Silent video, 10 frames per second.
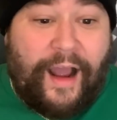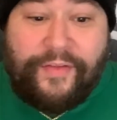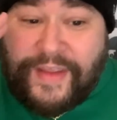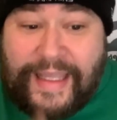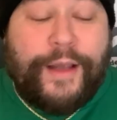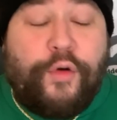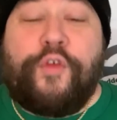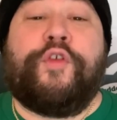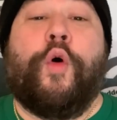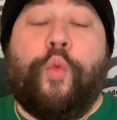the
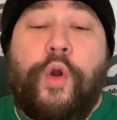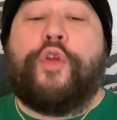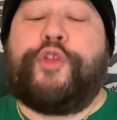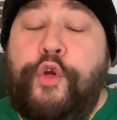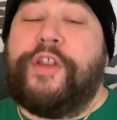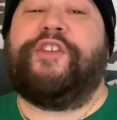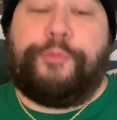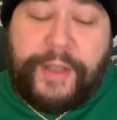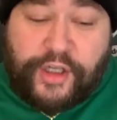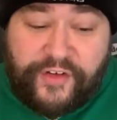Eagles will do this
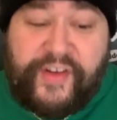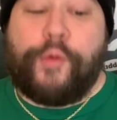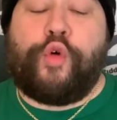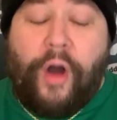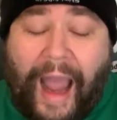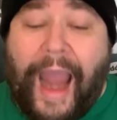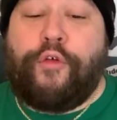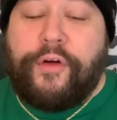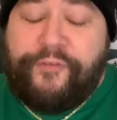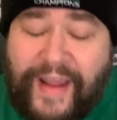because it will
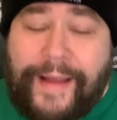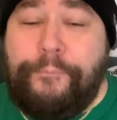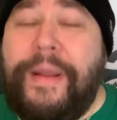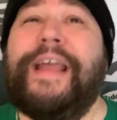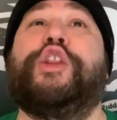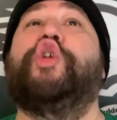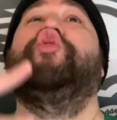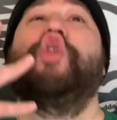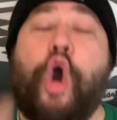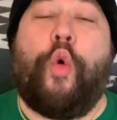aggravate me to
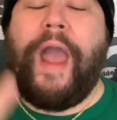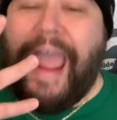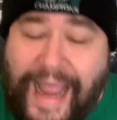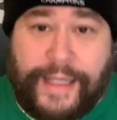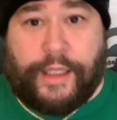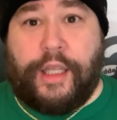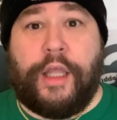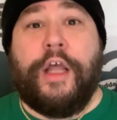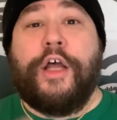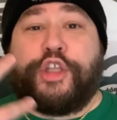no end.
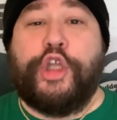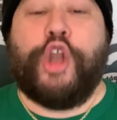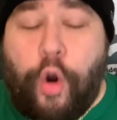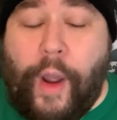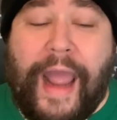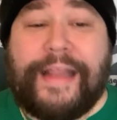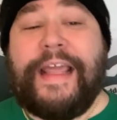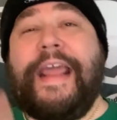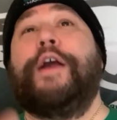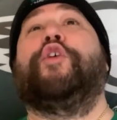To no end.
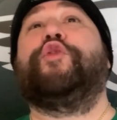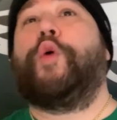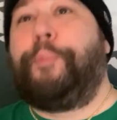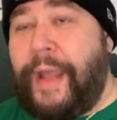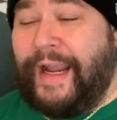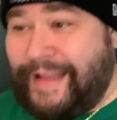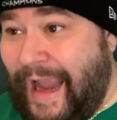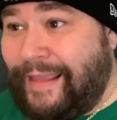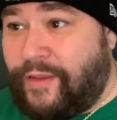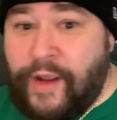The Eagles will pick
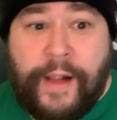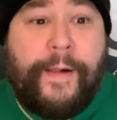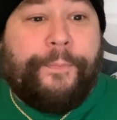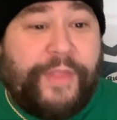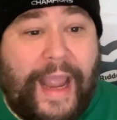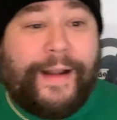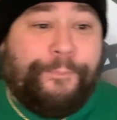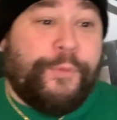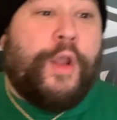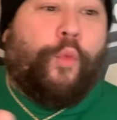10th. Then
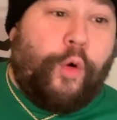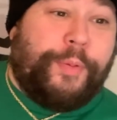we'll be